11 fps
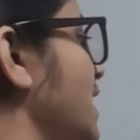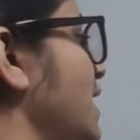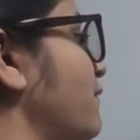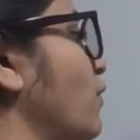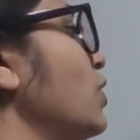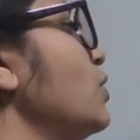
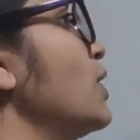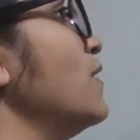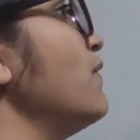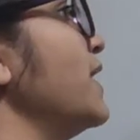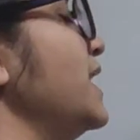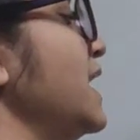A4 you can
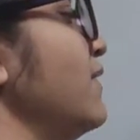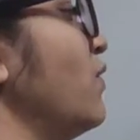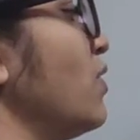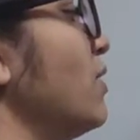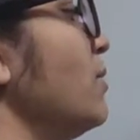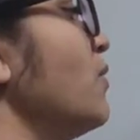find. A4
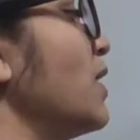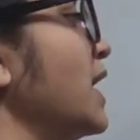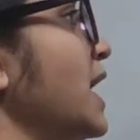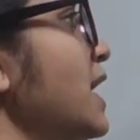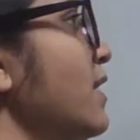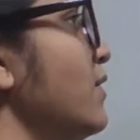will be what?
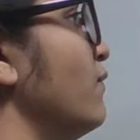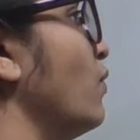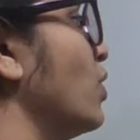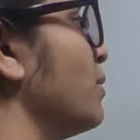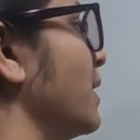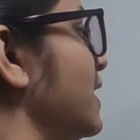
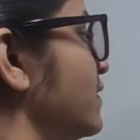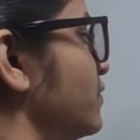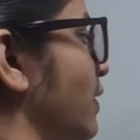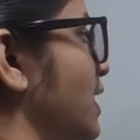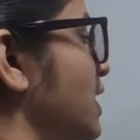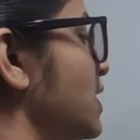A4 minus
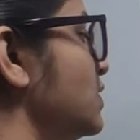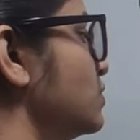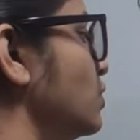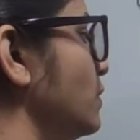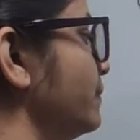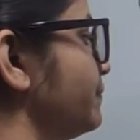1.
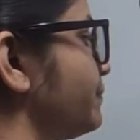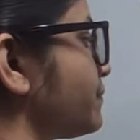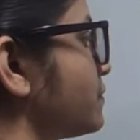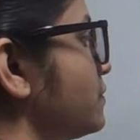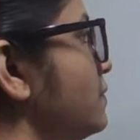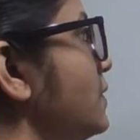So
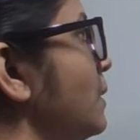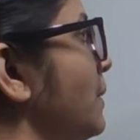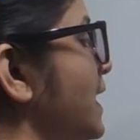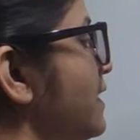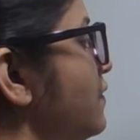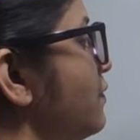
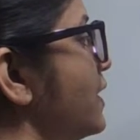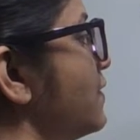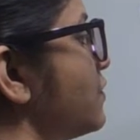minus 1.